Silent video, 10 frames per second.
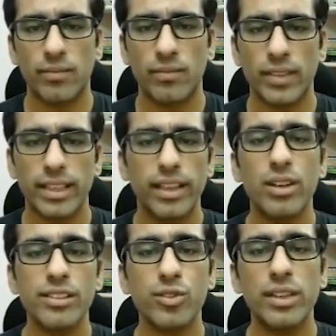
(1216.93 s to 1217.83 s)
Click
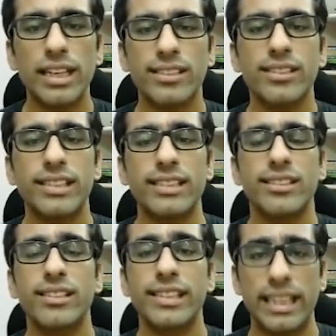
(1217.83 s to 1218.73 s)
also lets us test
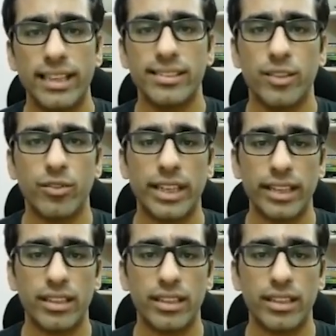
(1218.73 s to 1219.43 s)
the CLIs that we write.